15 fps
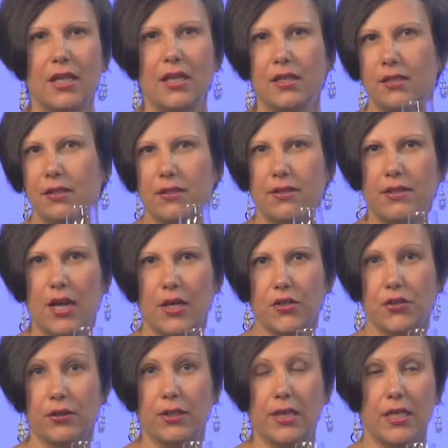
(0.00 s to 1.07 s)
this is
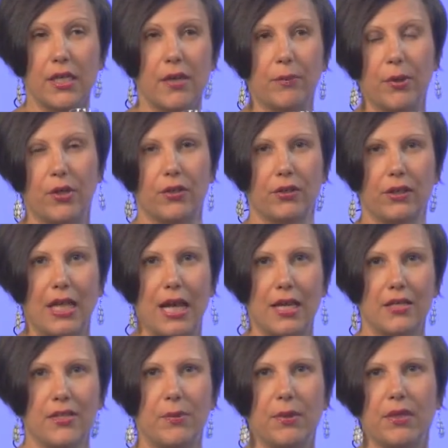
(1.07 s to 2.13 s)
actually a better
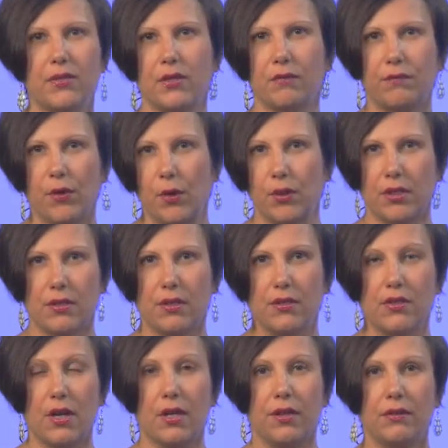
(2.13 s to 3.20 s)
glass because it
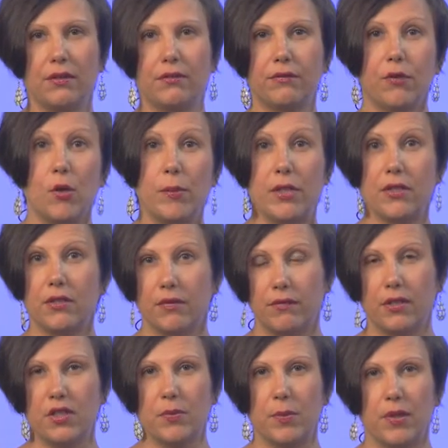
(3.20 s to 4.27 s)
focuses on the aromas of
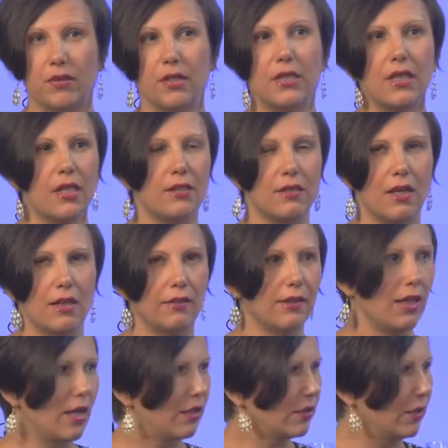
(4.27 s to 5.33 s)
the spirit and not the
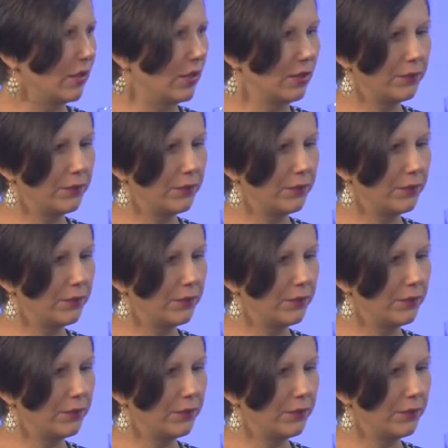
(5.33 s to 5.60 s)
alcohol.